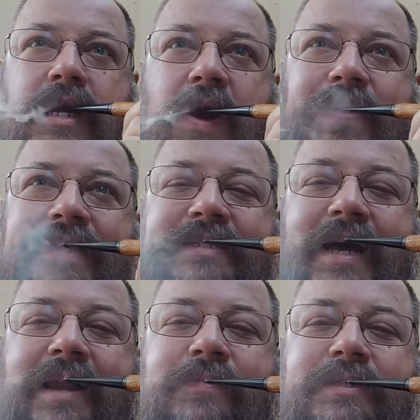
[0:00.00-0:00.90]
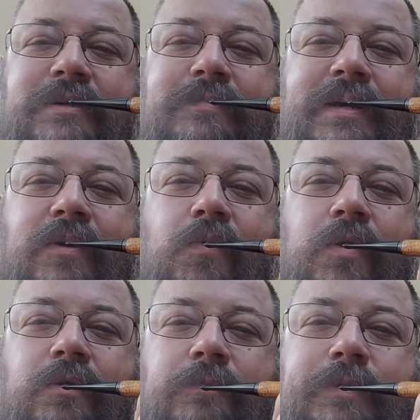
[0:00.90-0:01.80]
We decided we was going to make a
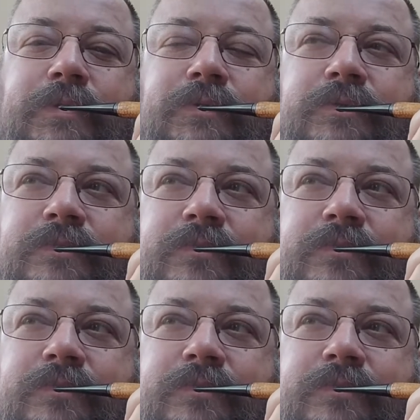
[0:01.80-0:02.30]
whirlpool.